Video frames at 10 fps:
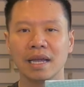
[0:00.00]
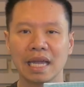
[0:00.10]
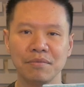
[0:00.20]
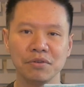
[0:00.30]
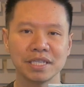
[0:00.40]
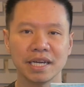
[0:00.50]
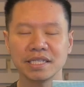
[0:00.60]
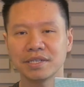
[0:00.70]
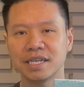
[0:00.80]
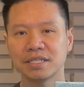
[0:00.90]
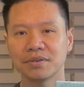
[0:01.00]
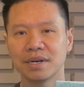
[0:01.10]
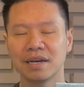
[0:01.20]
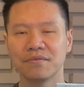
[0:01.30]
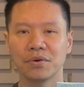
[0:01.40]
If you test your
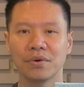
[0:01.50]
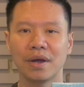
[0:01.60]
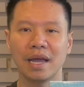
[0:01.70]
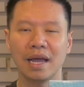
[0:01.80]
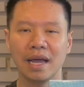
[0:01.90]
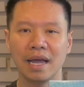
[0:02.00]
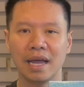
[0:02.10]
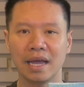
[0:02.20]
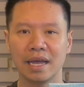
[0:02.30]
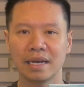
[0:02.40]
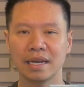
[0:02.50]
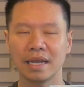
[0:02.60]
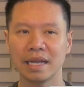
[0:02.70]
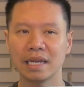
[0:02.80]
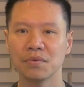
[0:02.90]
ketone level and
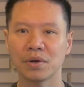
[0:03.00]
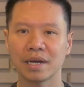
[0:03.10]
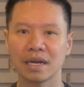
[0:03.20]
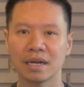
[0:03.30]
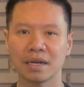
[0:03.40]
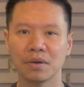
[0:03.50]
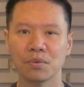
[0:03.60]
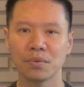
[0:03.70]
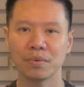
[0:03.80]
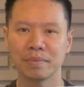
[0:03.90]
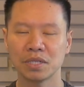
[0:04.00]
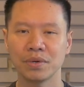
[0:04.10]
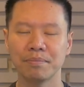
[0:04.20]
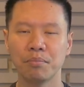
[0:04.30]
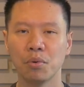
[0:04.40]
anywhere
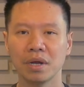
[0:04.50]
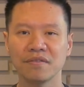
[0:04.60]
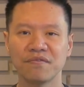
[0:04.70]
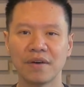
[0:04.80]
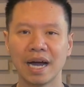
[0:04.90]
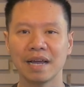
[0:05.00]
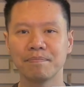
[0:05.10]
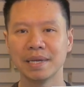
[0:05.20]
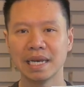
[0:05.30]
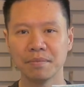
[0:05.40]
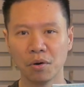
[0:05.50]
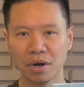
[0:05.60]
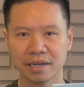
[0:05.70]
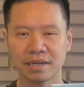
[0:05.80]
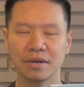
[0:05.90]
between 0.5
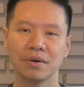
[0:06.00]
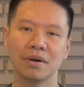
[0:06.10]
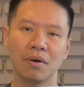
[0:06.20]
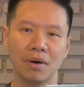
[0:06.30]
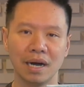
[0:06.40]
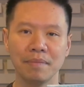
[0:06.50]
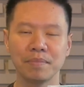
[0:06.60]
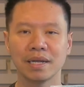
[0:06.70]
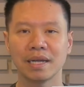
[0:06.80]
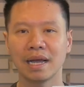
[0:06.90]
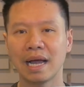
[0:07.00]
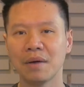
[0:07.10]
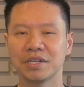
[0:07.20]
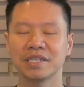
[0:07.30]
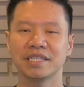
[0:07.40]
millimolar or up,
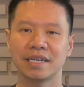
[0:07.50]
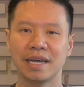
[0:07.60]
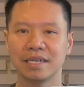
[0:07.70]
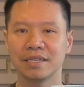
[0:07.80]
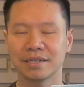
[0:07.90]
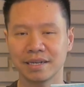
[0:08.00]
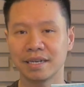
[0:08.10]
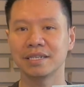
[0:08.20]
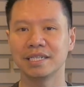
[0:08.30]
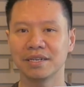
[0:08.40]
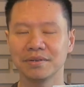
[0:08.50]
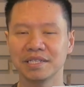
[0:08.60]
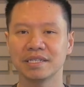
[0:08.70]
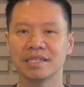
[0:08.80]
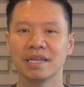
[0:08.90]
I would consider that you're in
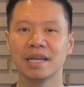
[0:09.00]
ketosis.